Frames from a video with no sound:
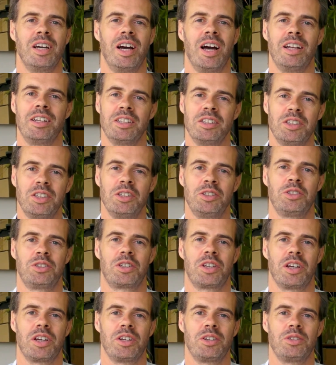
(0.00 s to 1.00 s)
And in this
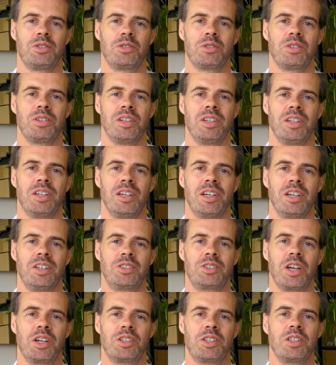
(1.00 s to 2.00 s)
case,
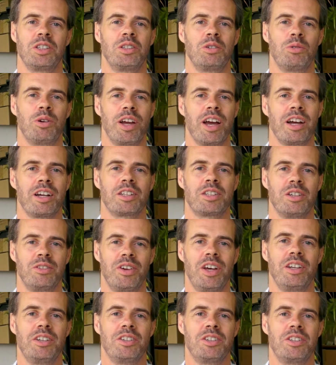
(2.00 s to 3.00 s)
is getting the reactive
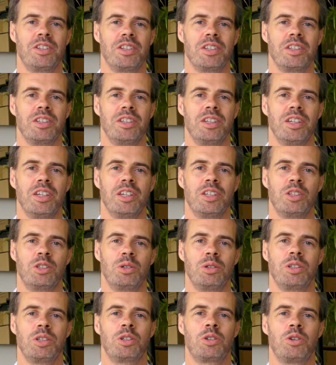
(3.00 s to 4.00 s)
entity
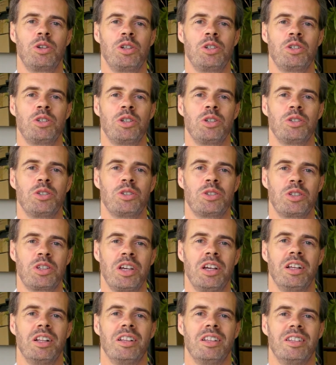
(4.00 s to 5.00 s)
to increase its
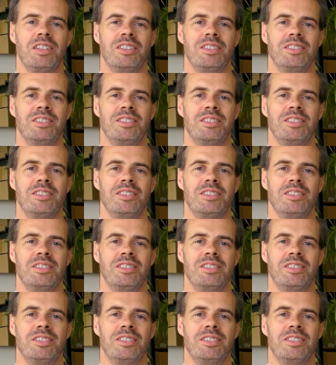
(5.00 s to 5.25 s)
skill,